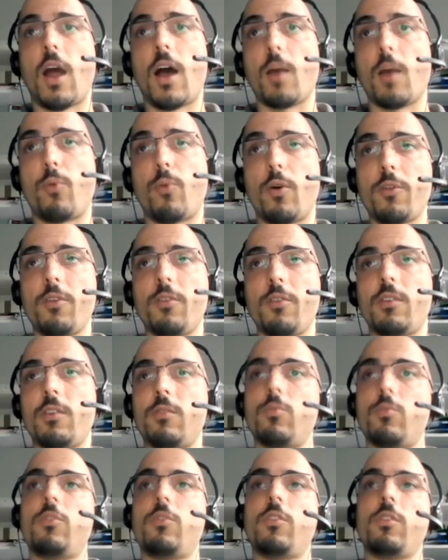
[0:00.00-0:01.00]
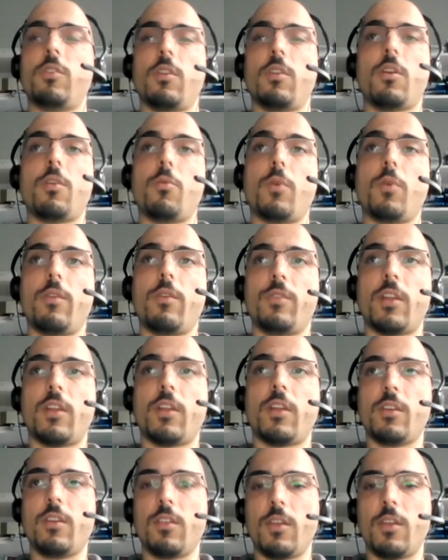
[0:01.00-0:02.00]
Hypothesis, which is another way of
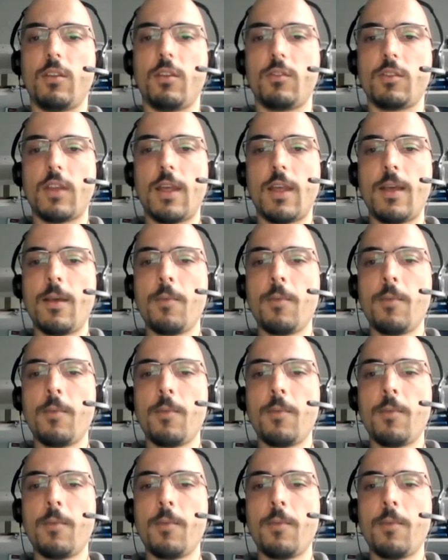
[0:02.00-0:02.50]
testing things.